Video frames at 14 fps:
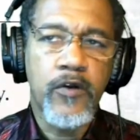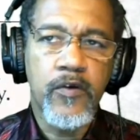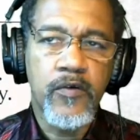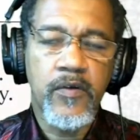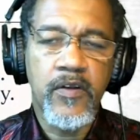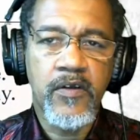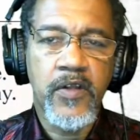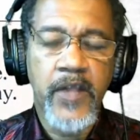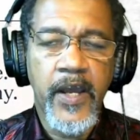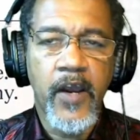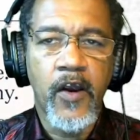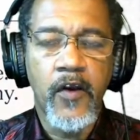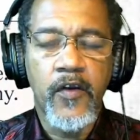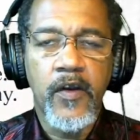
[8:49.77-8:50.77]

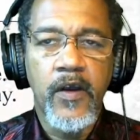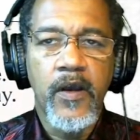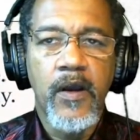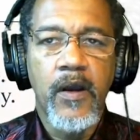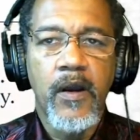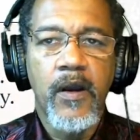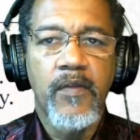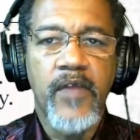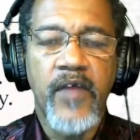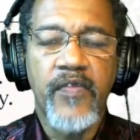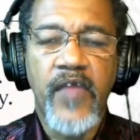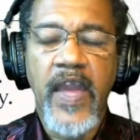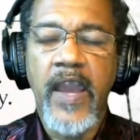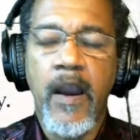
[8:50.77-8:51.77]
declared that
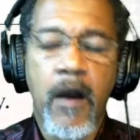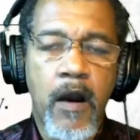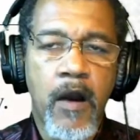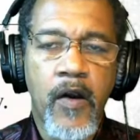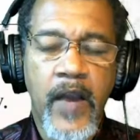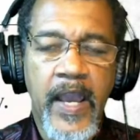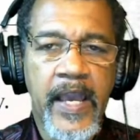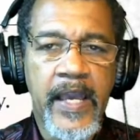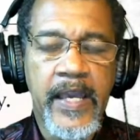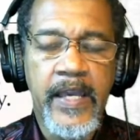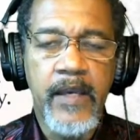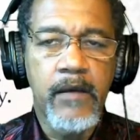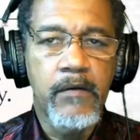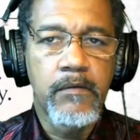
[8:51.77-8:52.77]
they are
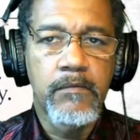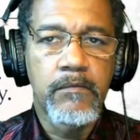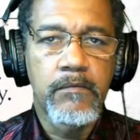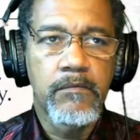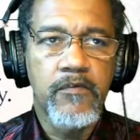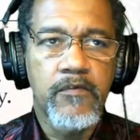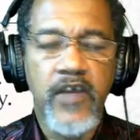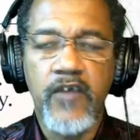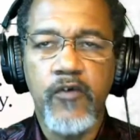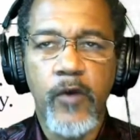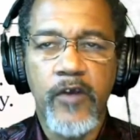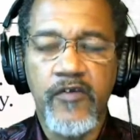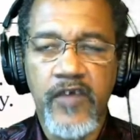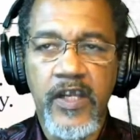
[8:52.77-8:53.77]
a sanctuary
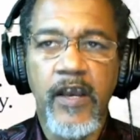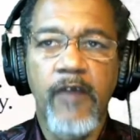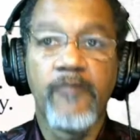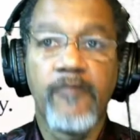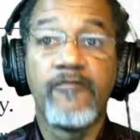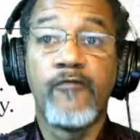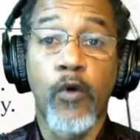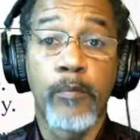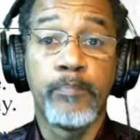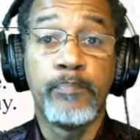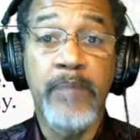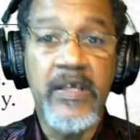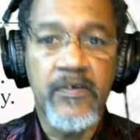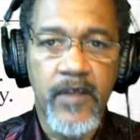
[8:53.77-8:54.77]
city for
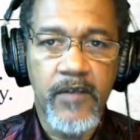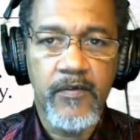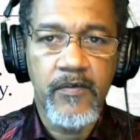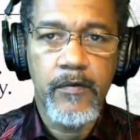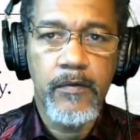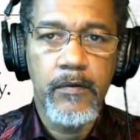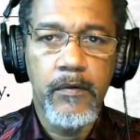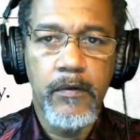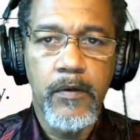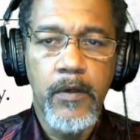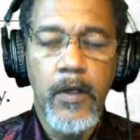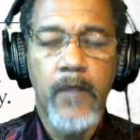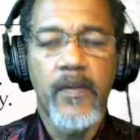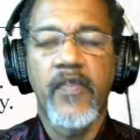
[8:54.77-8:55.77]
business,
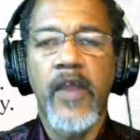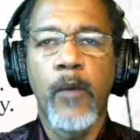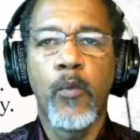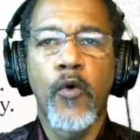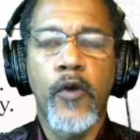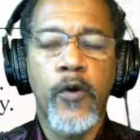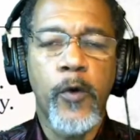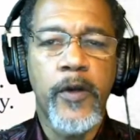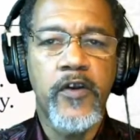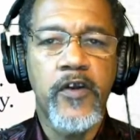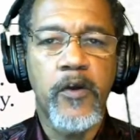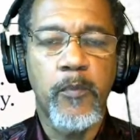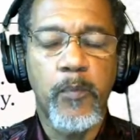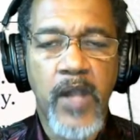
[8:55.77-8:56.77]
that they weren't going to
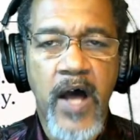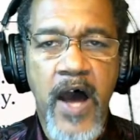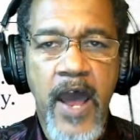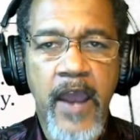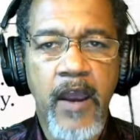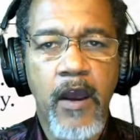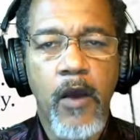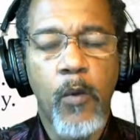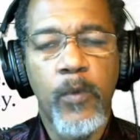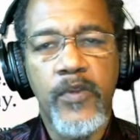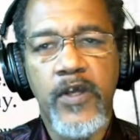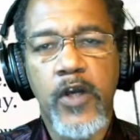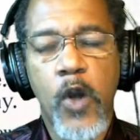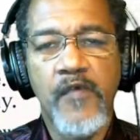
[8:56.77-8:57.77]
comply with the
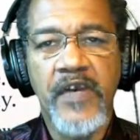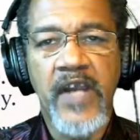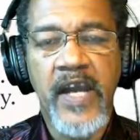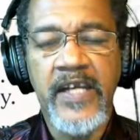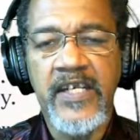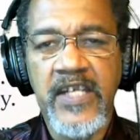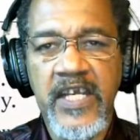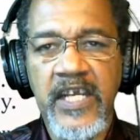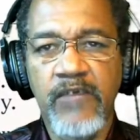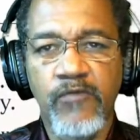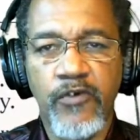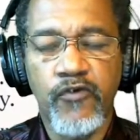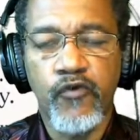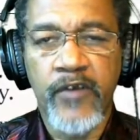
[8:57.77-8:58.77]
COVID-19
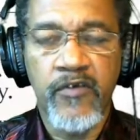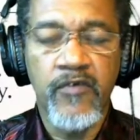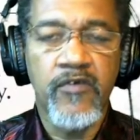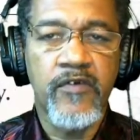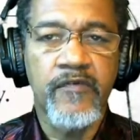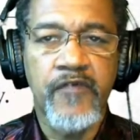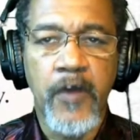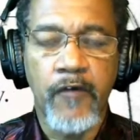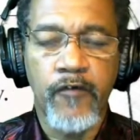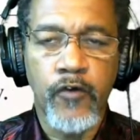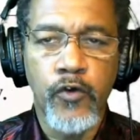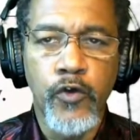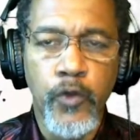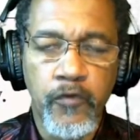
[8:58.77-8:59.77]
restrictions of Governor
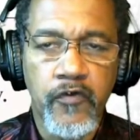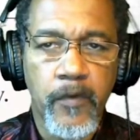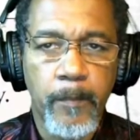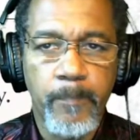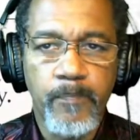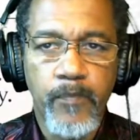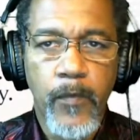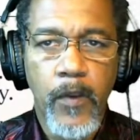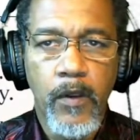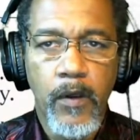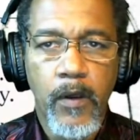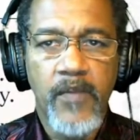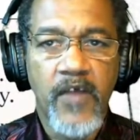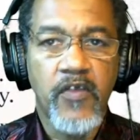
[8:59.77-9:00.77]
Newsom,
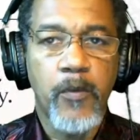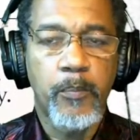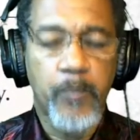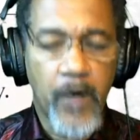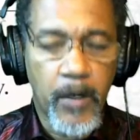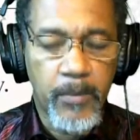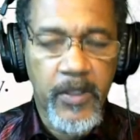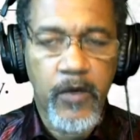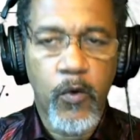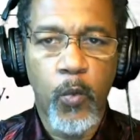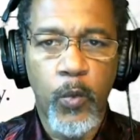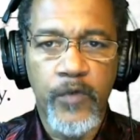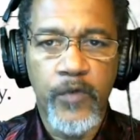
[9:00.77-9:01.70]
that the public was